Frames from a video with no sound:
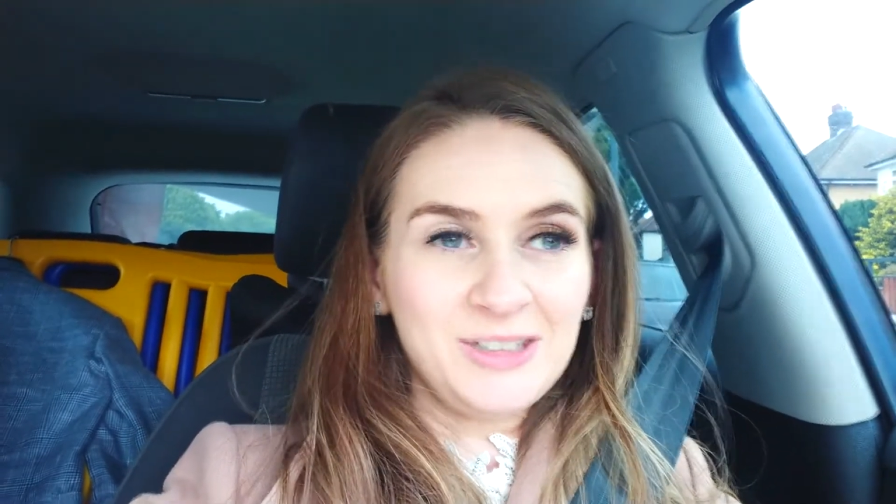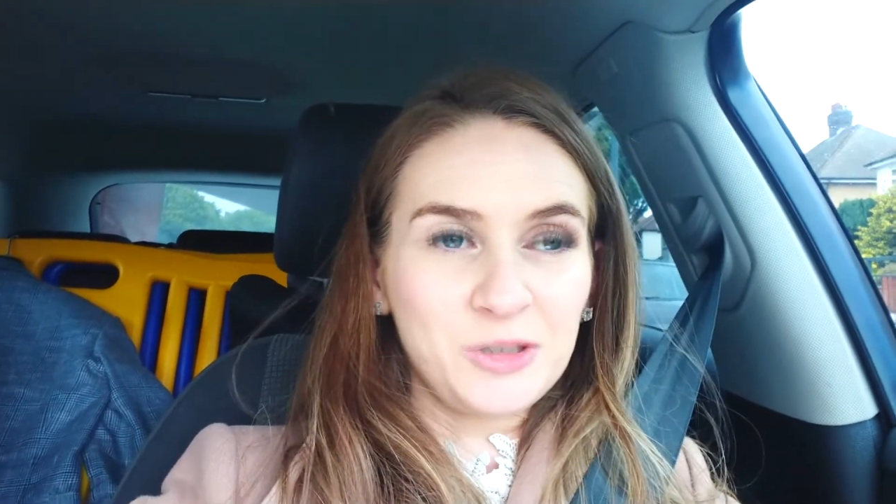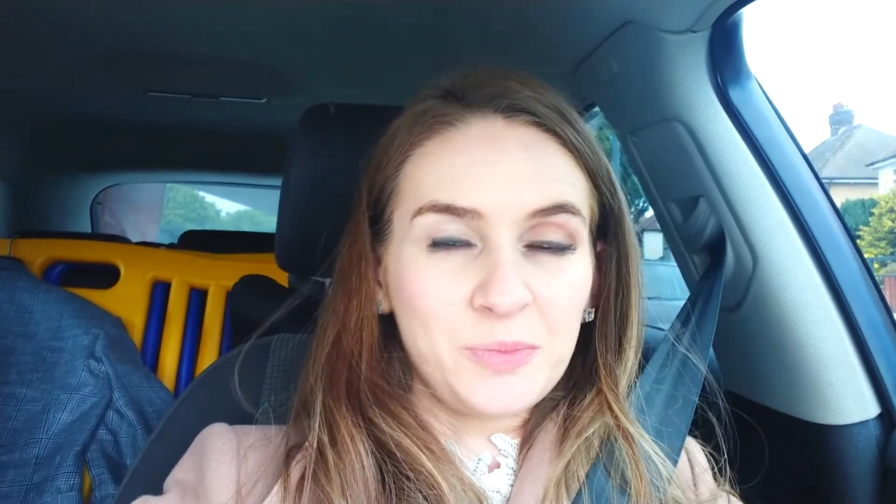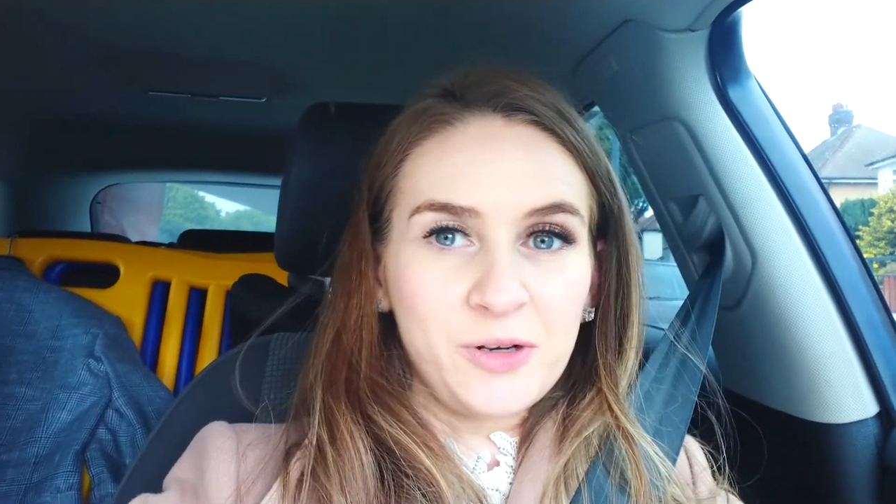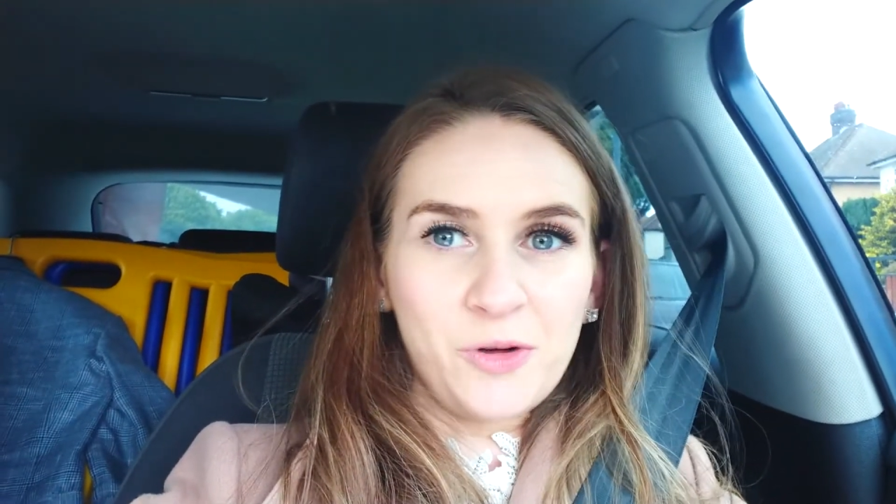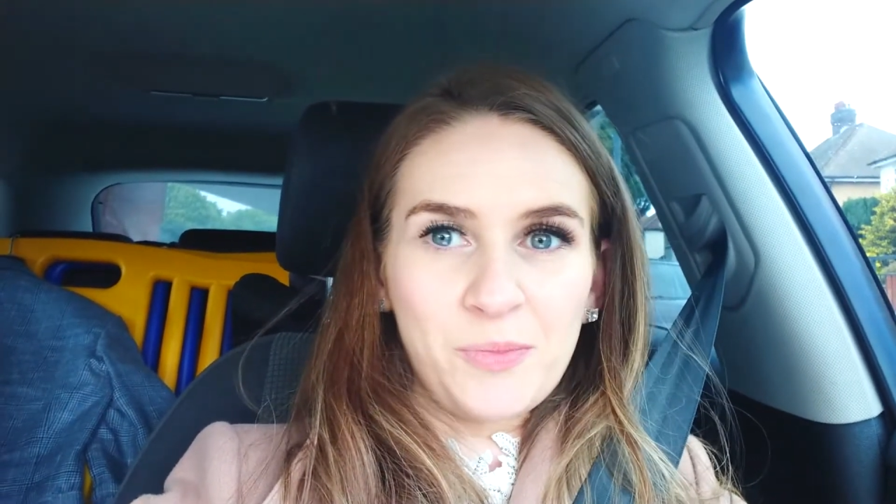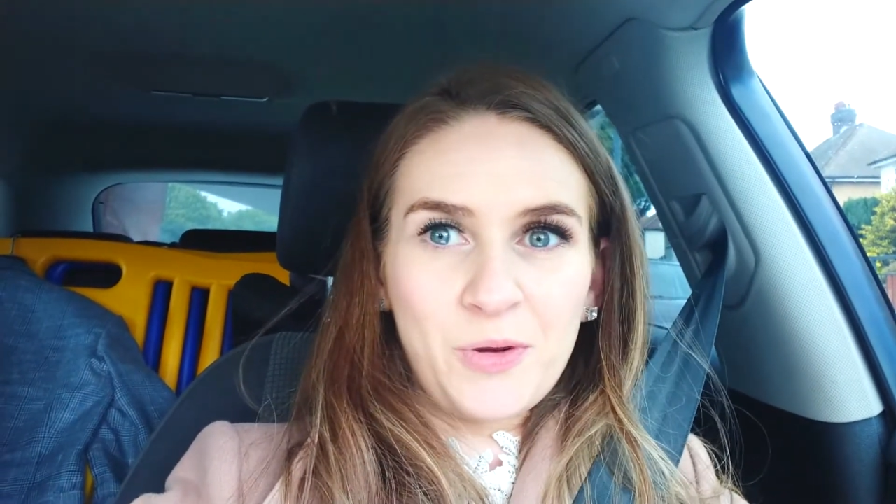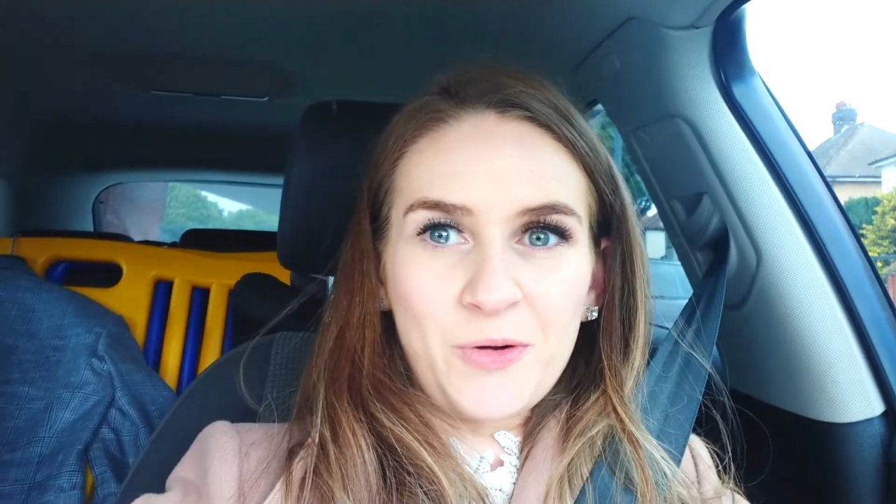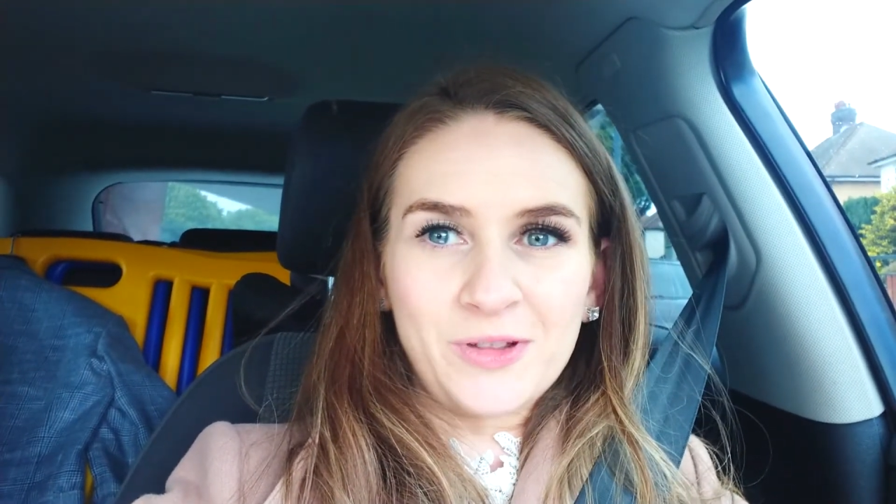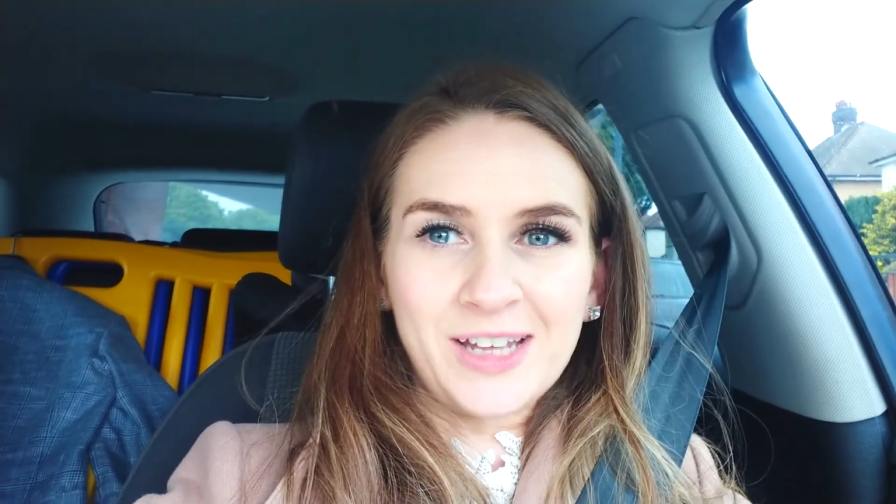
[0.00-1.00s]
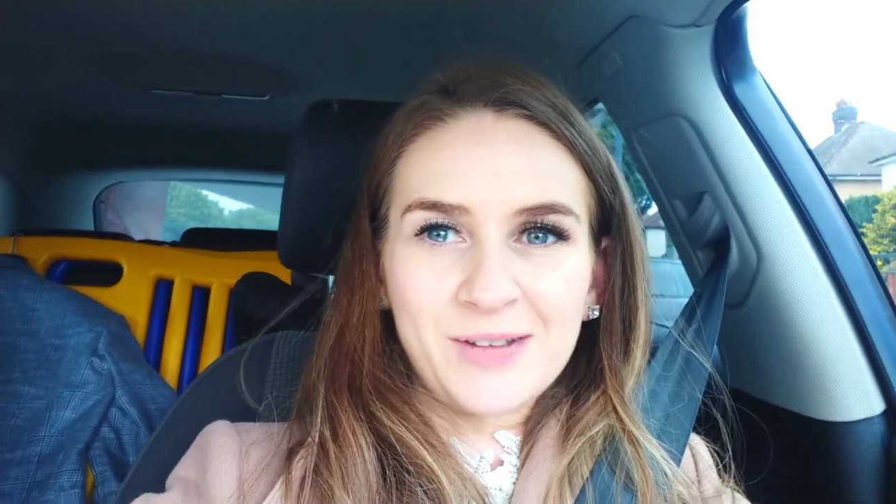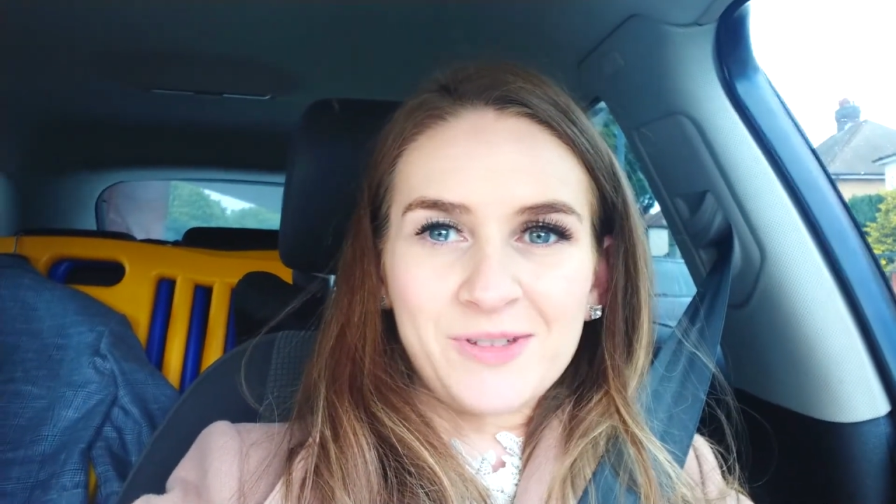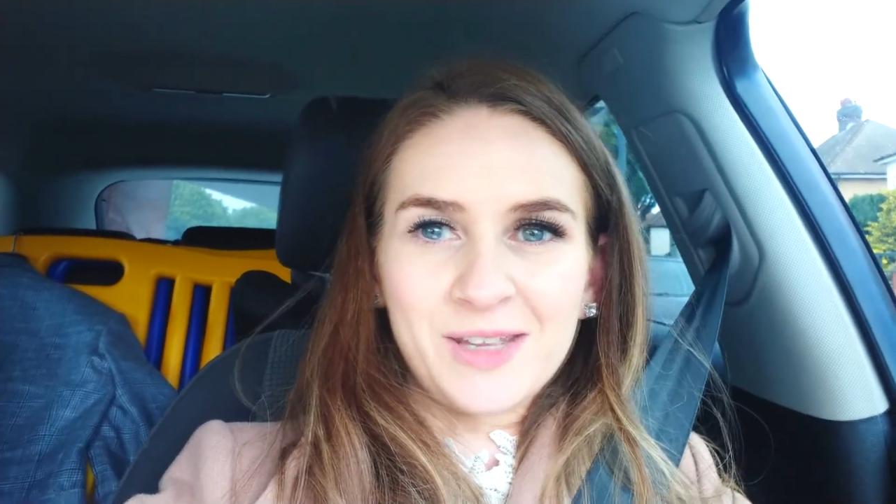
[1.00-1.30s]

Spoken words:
just been up all night